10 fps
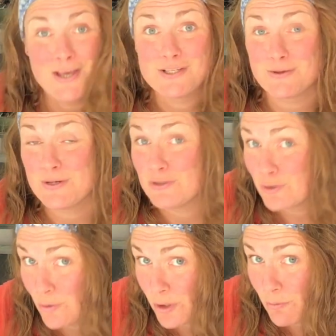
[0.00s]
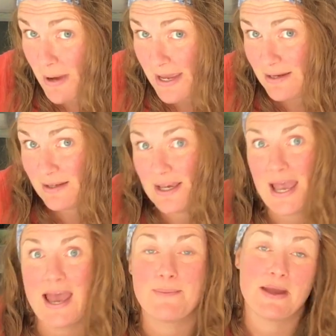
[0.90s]
So enjoy your make.
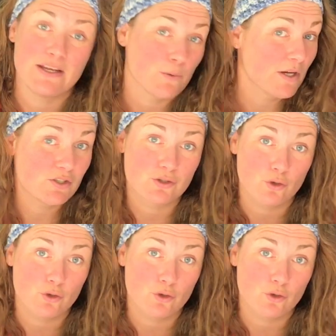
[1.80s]
Any questions,